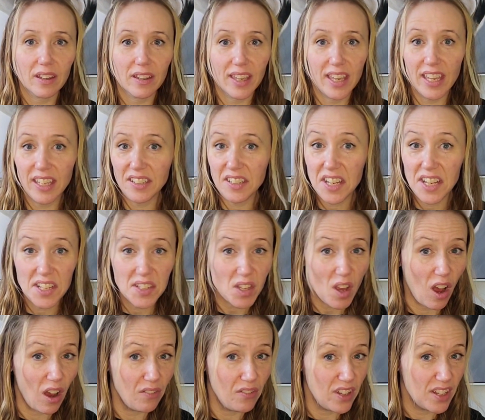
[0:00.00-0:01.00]
kidneys,
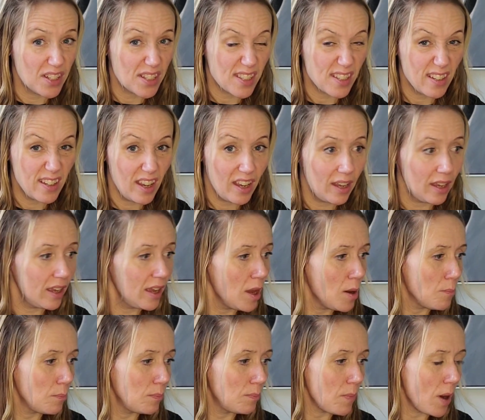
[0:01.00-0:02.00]
obviously,
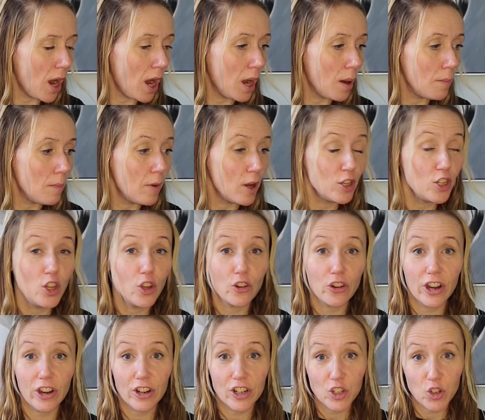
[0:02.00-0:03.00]

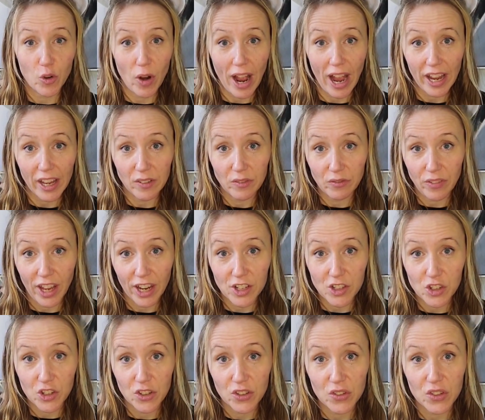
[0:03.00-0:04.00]
urinary tract
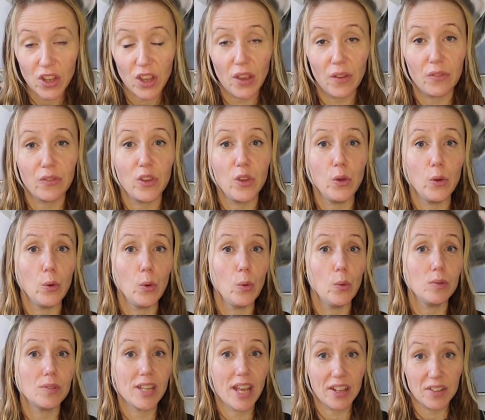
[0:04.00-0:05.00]
infections. If
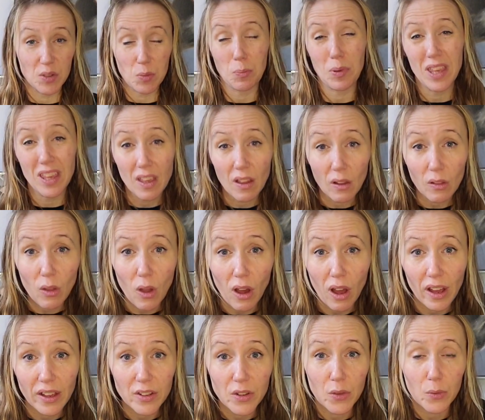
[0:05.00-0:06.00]
you tend to pee a lot